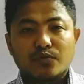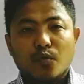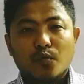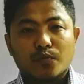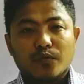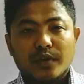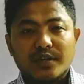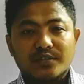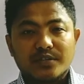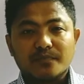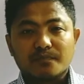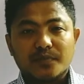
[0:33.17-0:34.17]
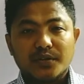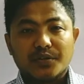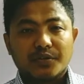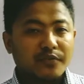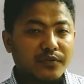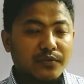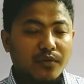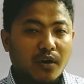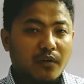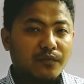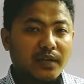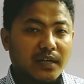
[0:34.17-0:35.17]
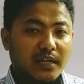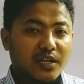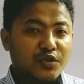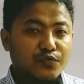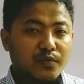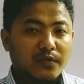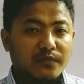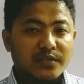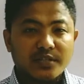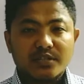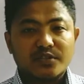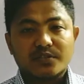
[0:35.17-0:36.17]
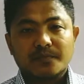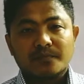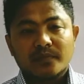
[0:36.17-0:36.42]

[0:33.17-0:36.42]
go for a simple review of the class 12 physics,